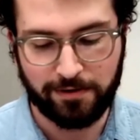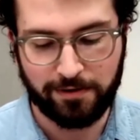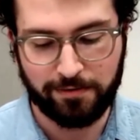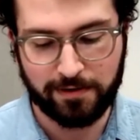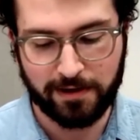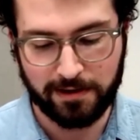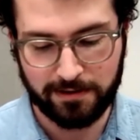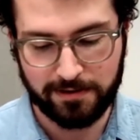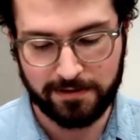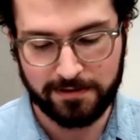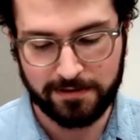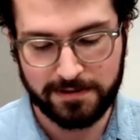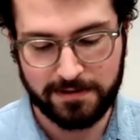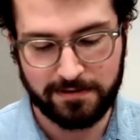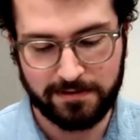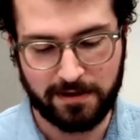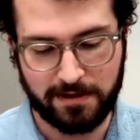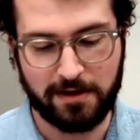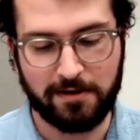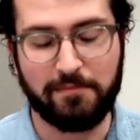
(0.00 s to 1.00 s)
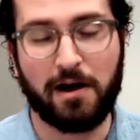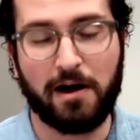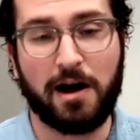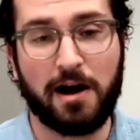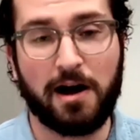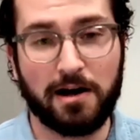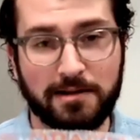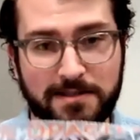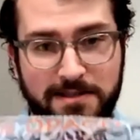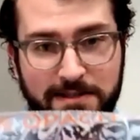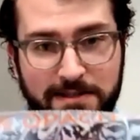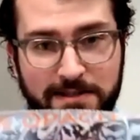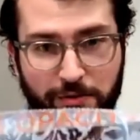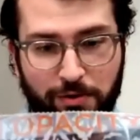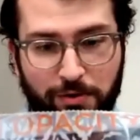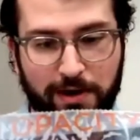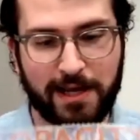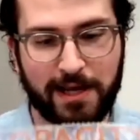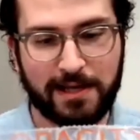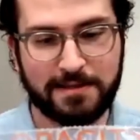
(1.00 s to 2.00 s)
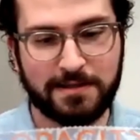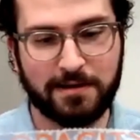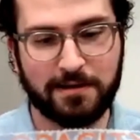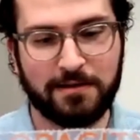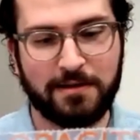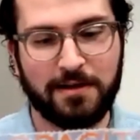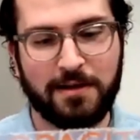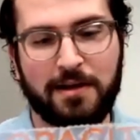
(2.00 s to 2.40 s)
colors on silk organza,